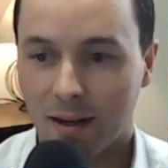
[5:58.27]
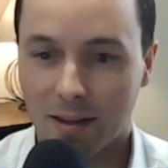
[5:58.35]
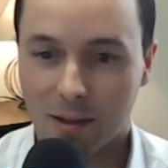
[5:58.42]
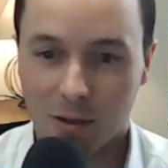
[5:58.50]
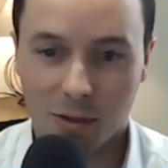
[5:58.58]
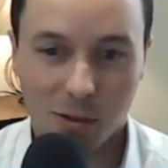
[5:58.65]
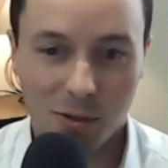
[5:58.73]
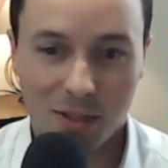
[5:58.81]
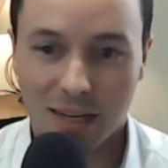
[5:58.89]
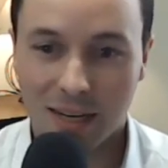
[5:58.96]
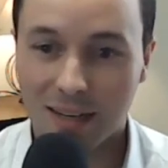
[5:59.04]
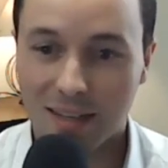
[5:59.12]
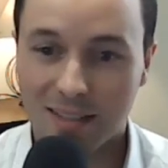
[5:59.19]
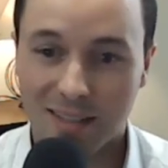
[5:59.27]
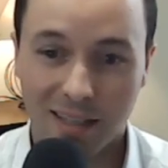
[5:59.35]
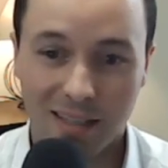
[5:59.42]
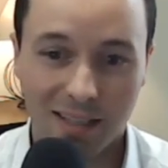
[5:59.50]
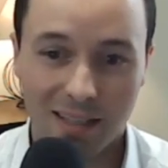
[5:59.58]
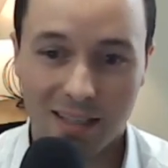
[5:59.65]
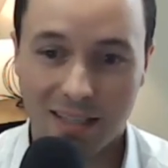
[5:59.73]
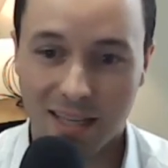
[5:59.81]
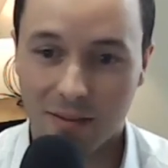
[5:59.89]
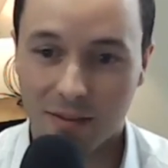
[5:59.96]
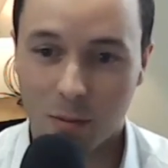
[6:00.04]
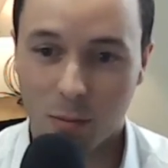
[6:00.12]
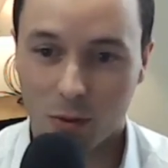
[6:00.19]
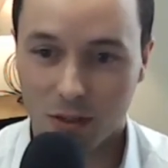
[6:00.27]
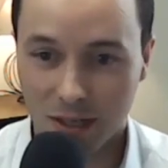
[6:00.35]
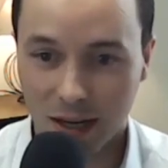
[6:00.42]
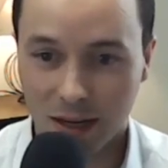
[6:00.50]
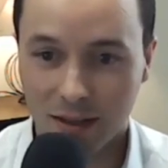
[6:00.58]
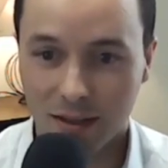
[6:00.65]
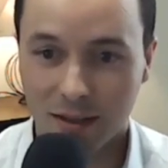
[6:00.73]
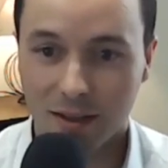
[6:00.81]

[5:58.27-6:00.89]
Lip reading: They're still saying 60 to 70%.